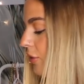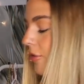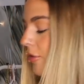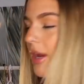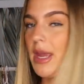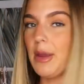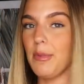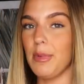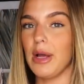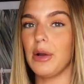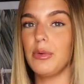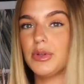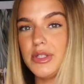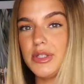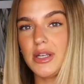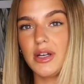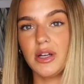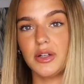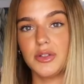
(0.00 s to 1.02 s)
grey black
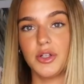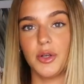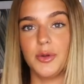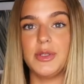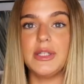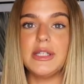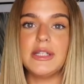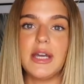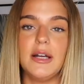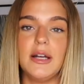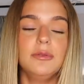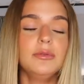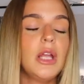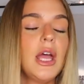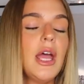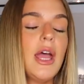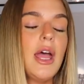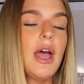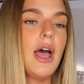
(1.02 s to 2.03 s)
ones it kind of tones it down.
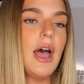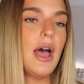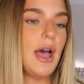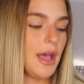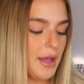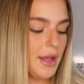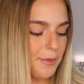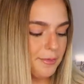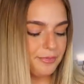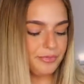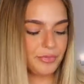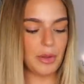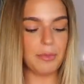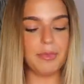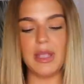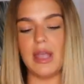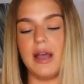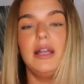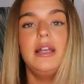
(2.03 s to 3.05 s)

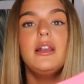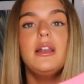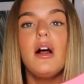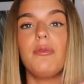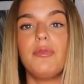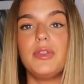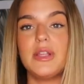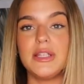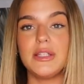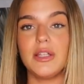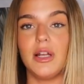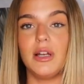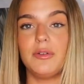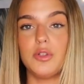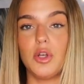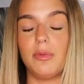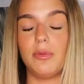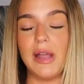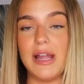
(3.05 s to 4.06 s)
But yeah, I love this style
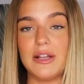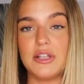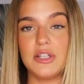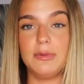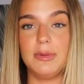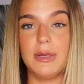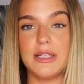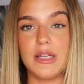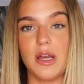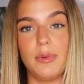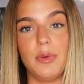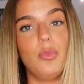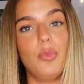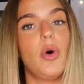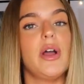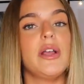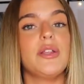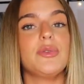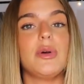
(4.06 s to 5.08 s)
of top. I actually picked it up in
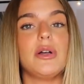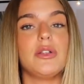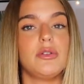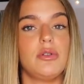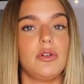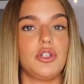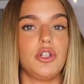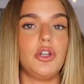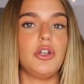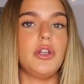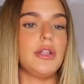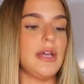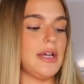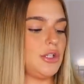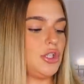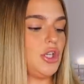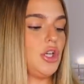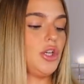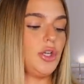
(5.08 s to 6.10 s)
white as well, so I'll show you
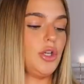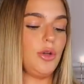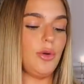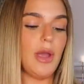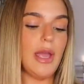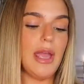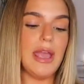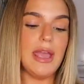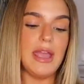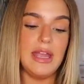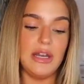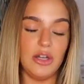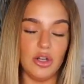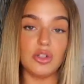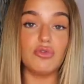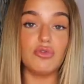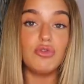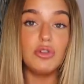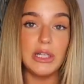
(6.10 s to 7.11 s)
that too. It
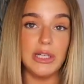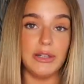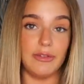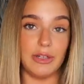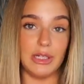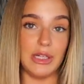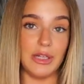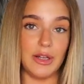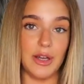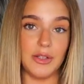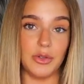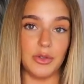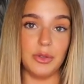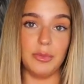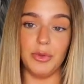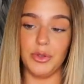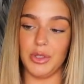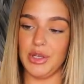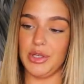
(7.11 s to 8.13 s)
looked really, really nice on
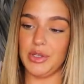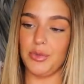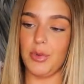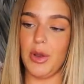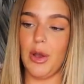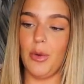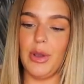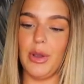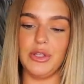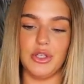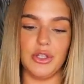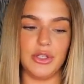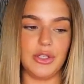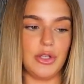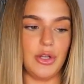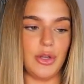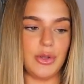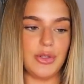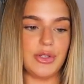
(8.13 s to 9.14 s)
the body as well. It
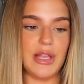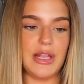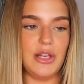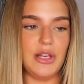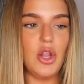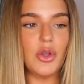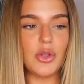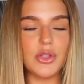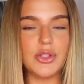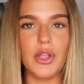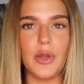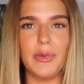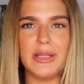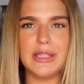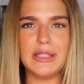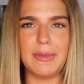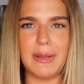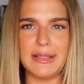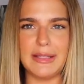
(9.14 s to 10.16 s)
just looks, it looks so
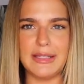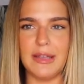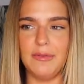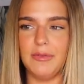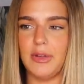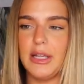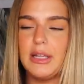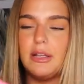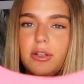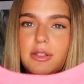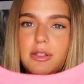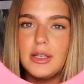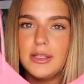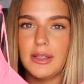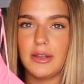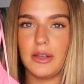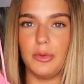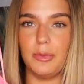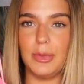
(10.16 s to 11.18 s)
expensive, like it looks
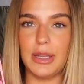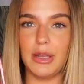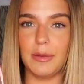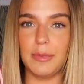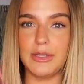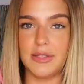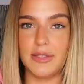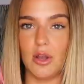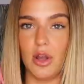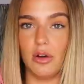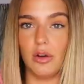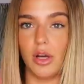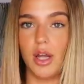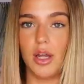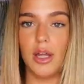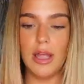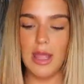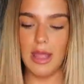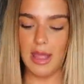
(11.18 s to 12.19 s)
like something you pick up in
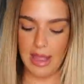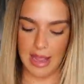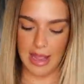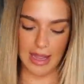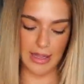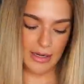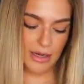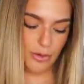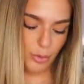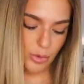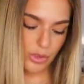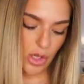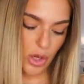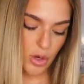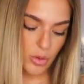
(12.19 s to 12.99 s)
Zara, and it was